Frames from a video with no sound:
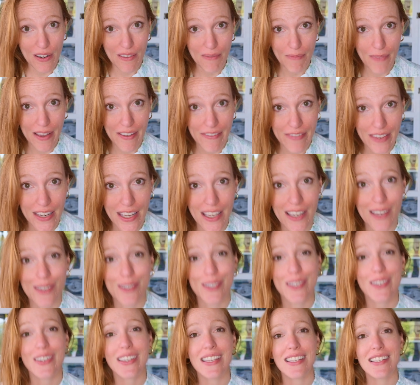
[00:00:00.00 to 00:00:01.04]
of my
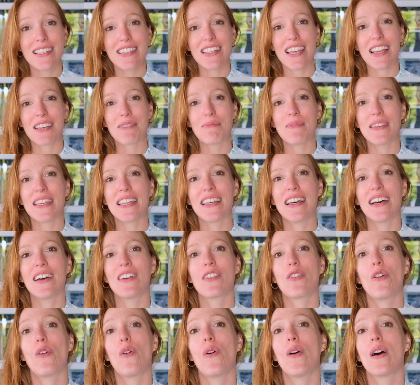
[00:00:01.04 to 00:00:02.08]
videos, you can check me
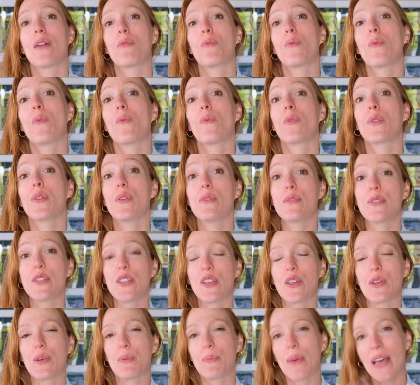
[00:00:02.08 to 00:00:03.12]
out on
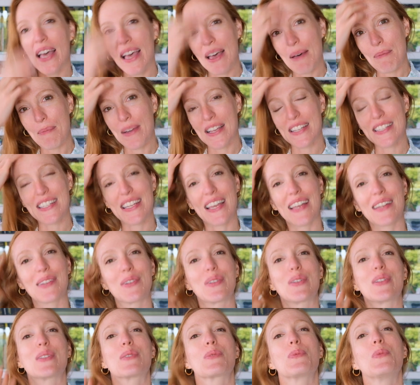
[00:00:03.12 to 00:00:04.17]
YouTube. My
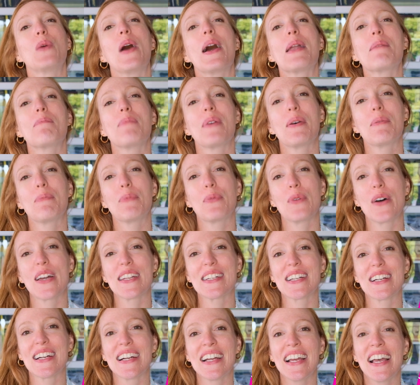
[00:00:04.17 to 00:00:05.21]
channel is Pip
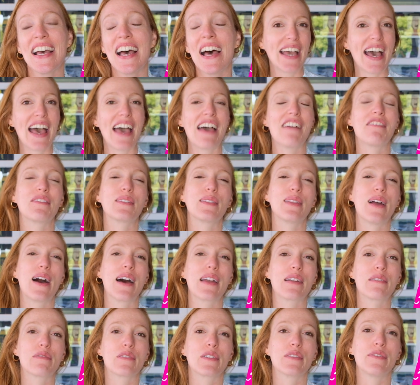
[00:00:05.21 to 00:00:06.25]
Wonder. I have a
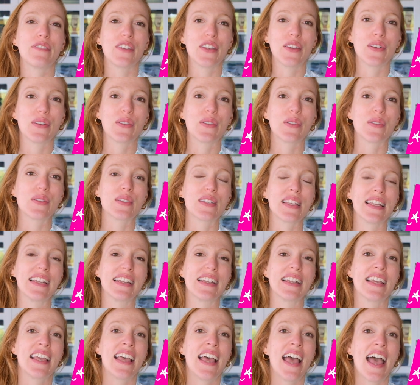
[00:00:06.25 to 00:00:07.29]
lot of reviews
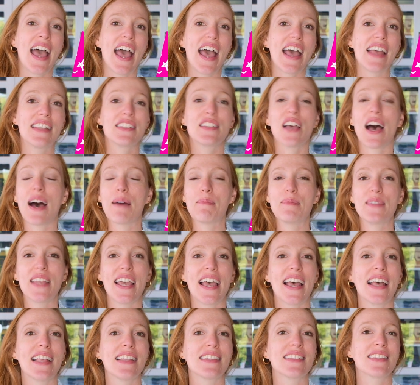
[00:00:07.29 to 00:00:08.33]
and top
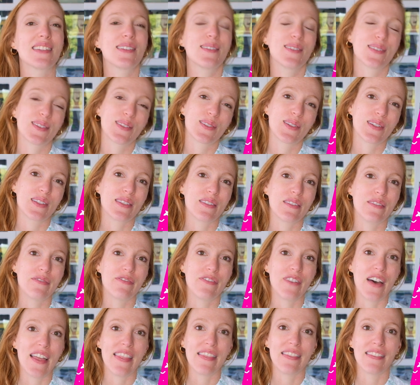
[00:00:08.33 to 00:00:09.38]
10s and all sorts of
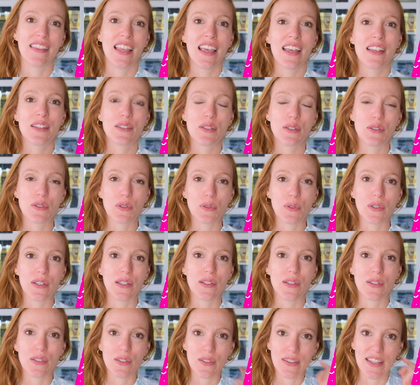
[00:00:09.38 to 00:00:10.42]
fun
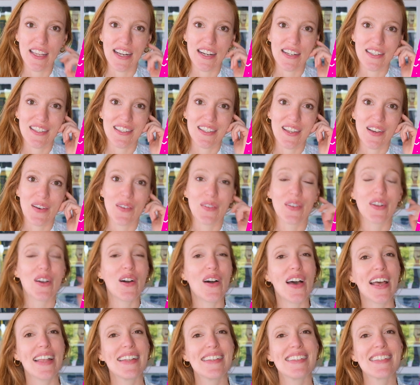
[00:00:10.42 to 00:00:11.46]
tutorials on there, so go
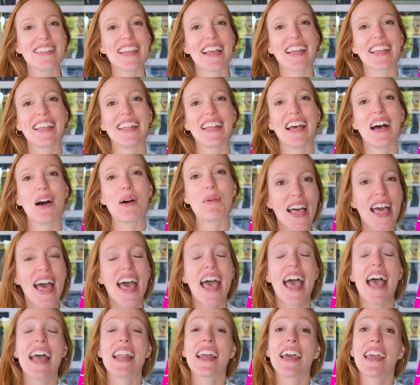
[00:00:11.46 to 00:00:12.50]
ahead and check it out.
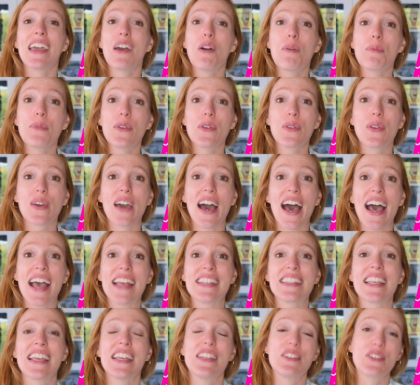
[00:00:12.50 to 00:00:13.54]
And I hope you
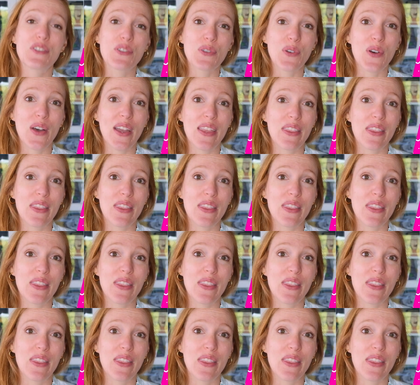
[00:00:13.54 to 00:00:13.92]
guys enjoy